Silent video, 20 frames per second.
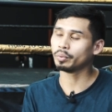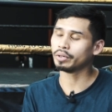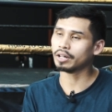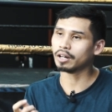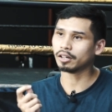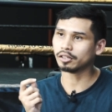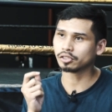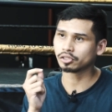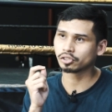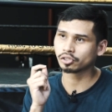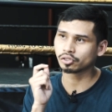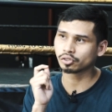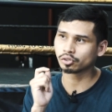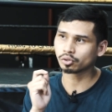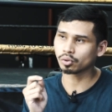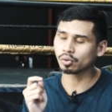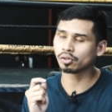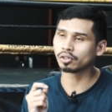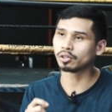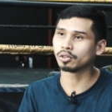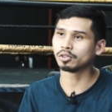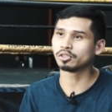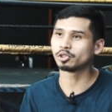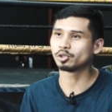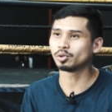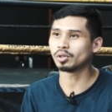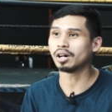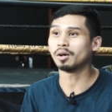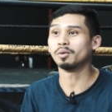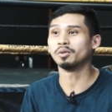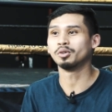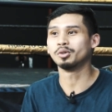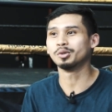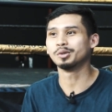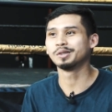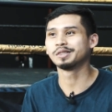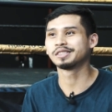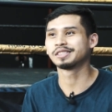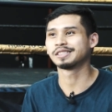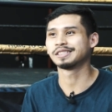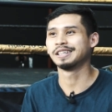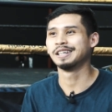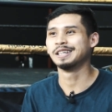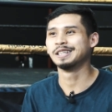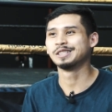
We are so close to our goals.